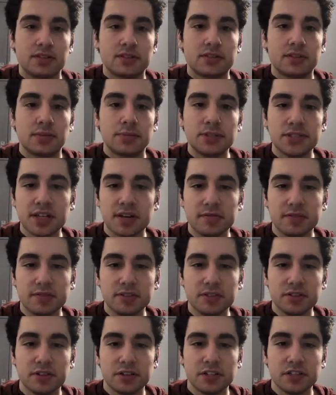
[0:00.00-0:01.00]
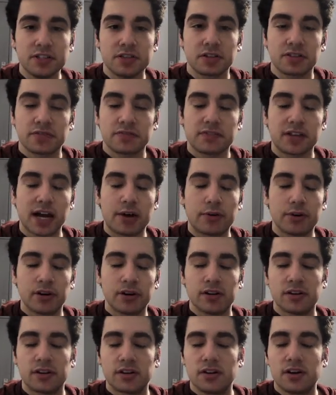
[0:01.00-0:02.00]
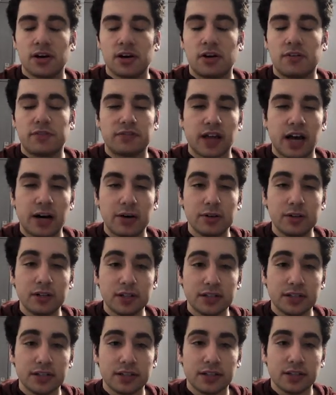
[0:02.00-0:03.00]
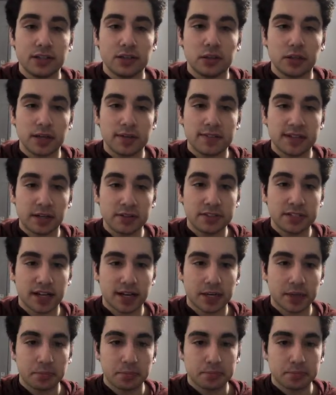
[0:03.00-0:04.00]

Number 732, flower. A flower lives outside.